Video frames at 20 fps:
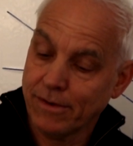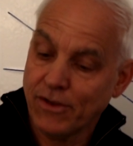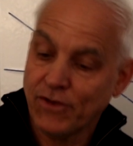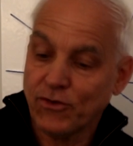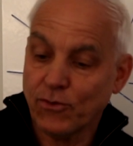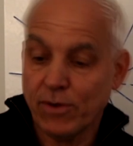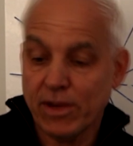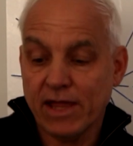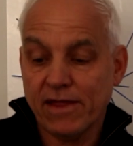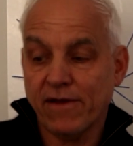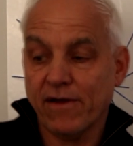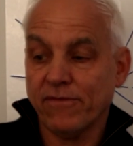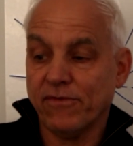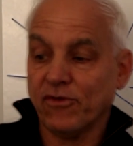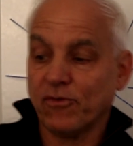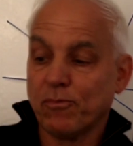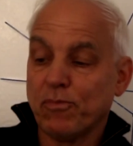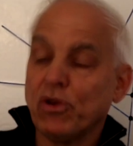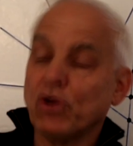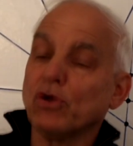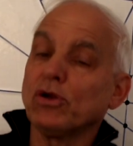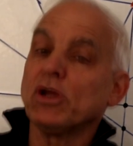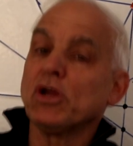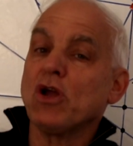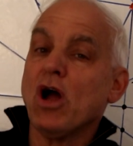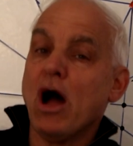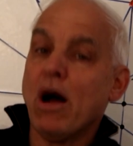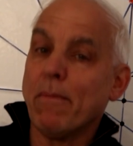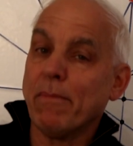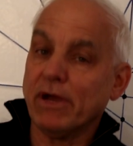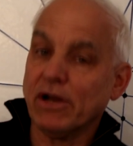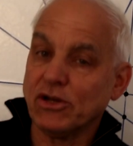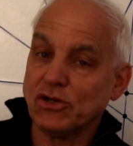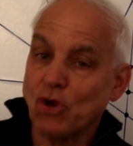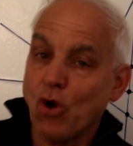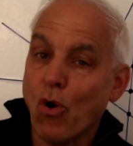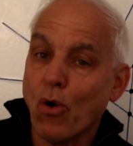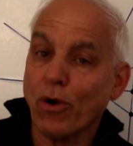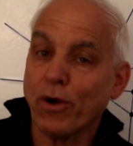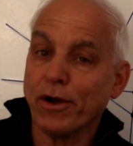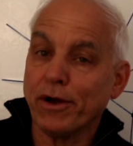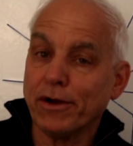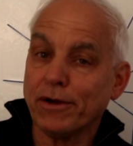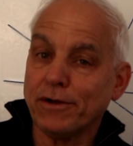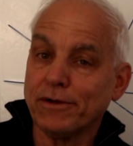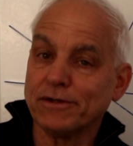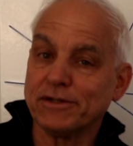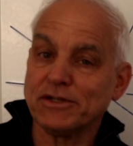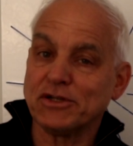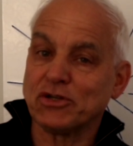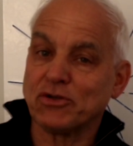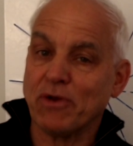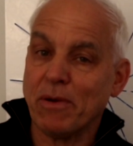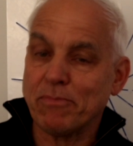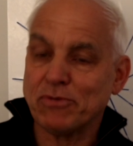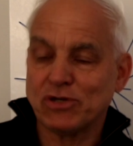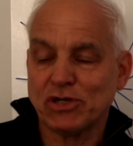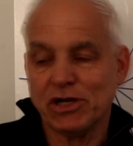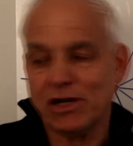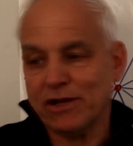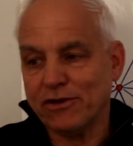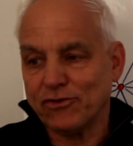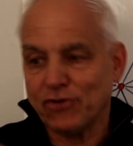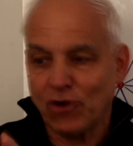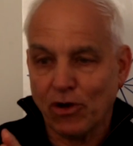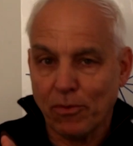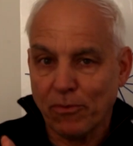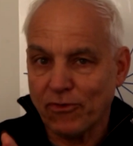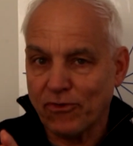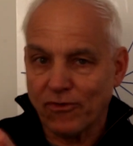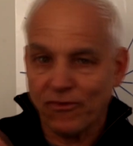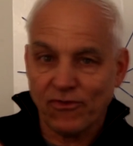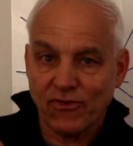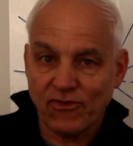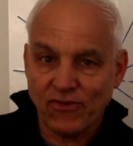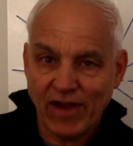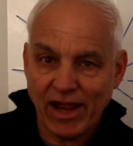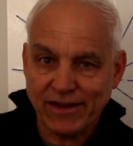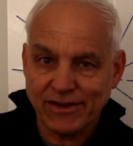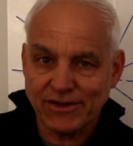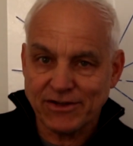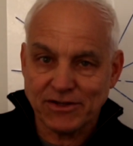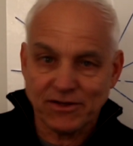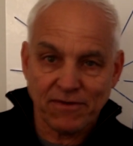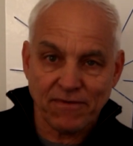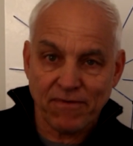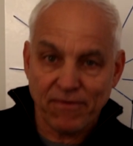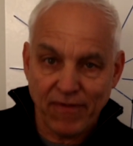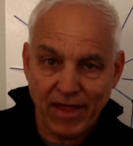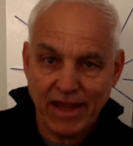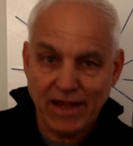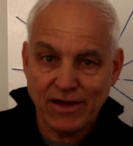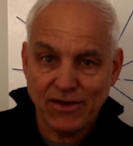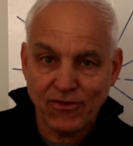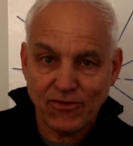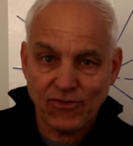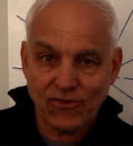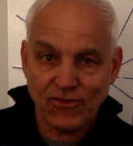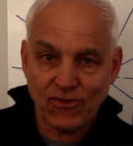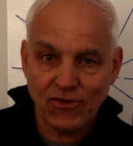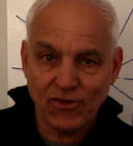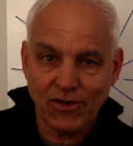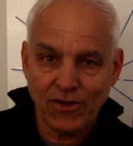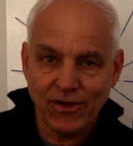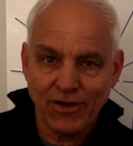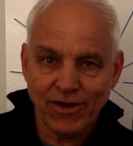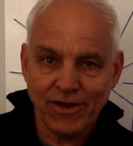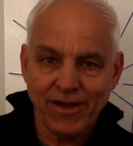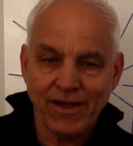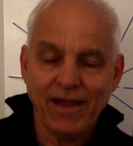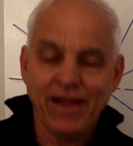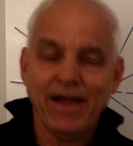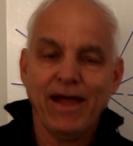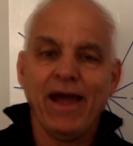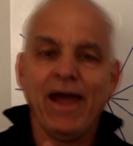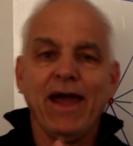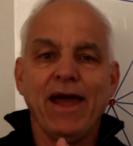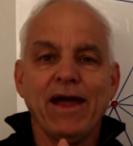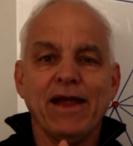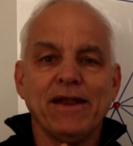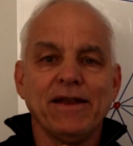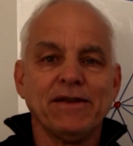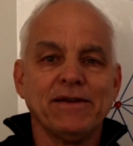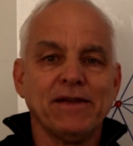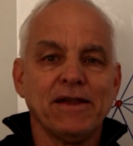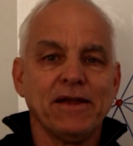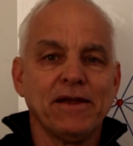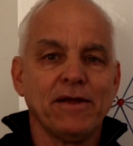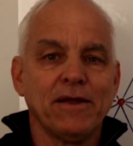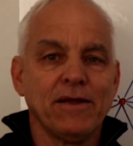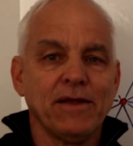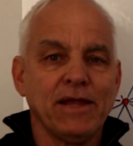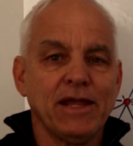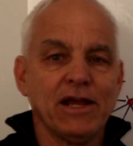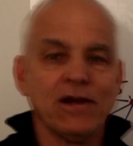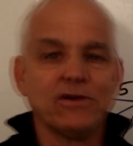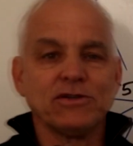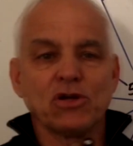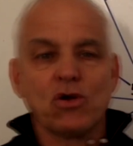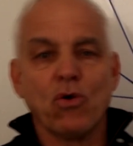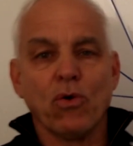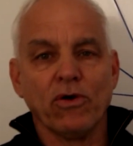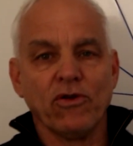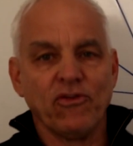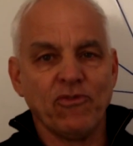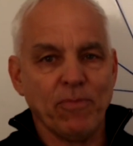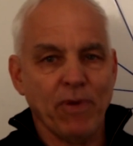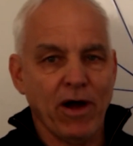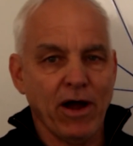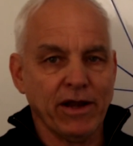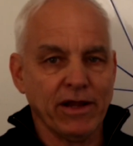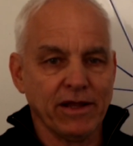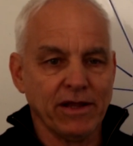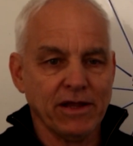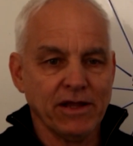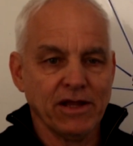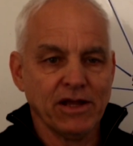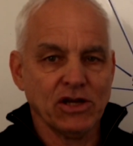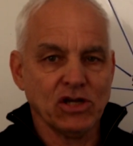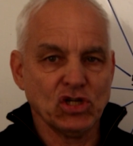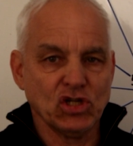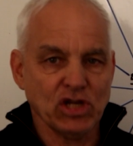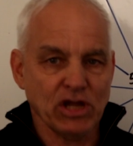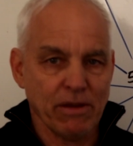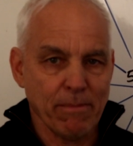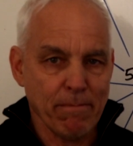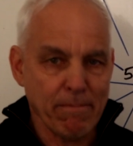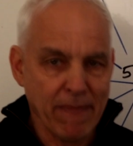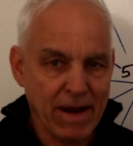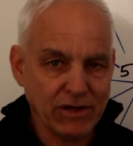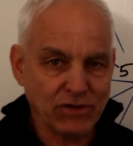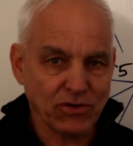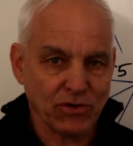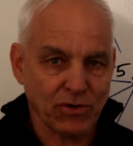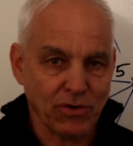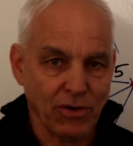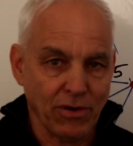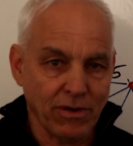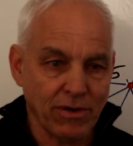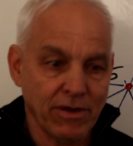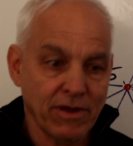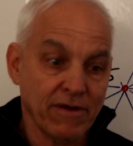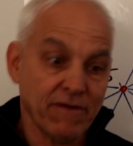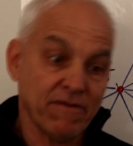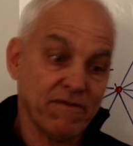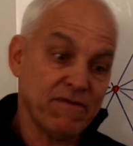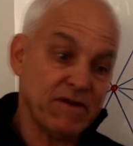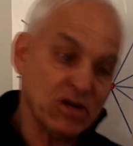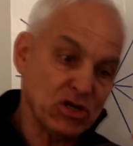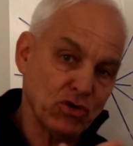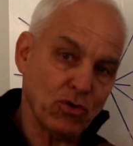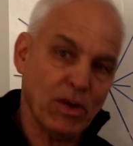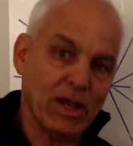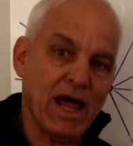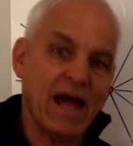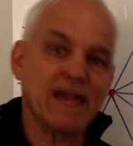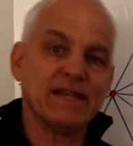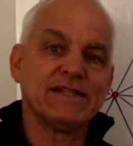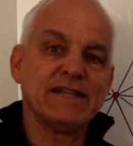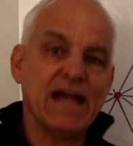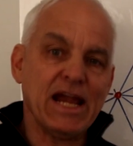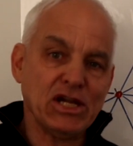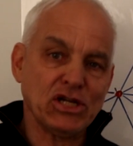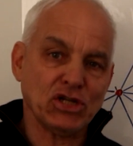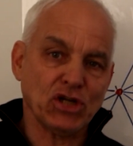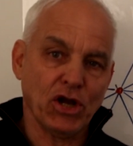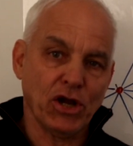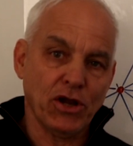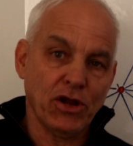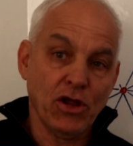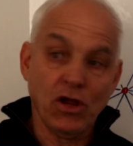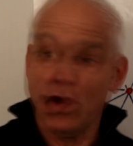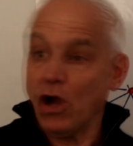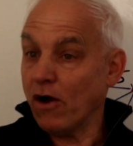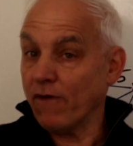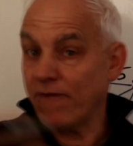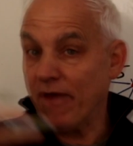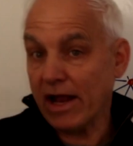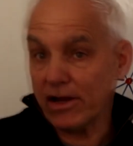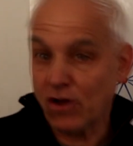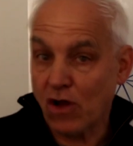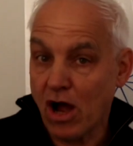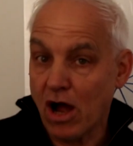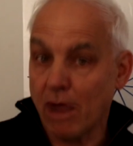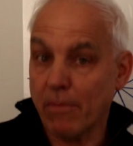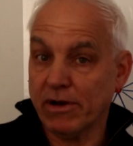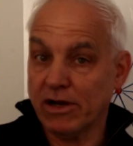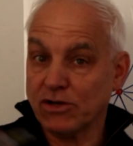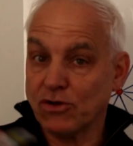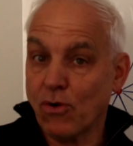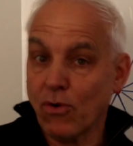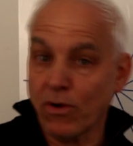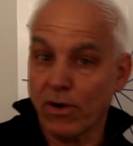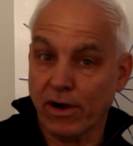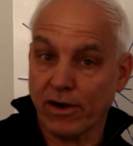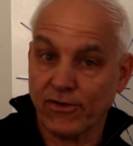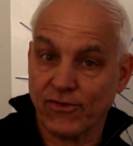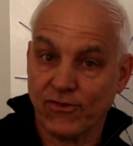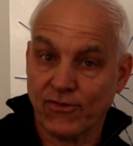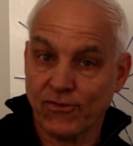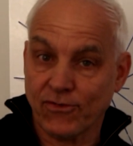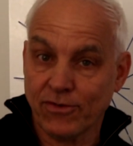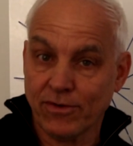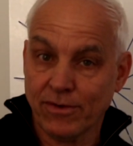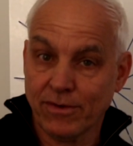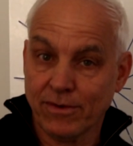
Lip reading: So we have this purely combinatorial description in terms of sets of things, and here's a corresponding geometrical visualization of that combinatorics.